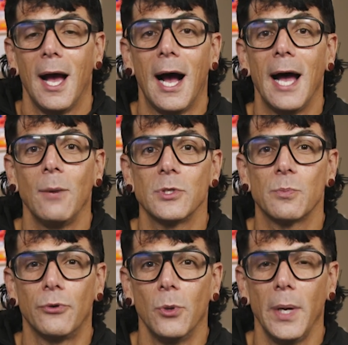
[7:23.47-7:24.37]
I
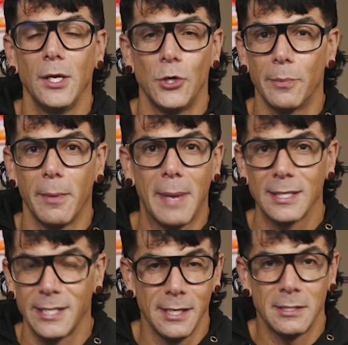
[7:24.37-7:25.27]
was brewing yerba
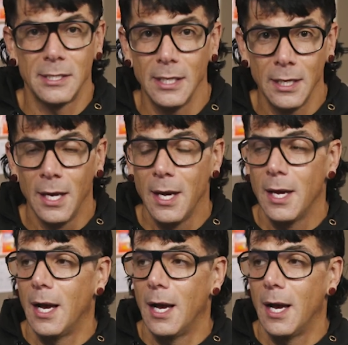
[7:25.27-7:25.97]
mate tea,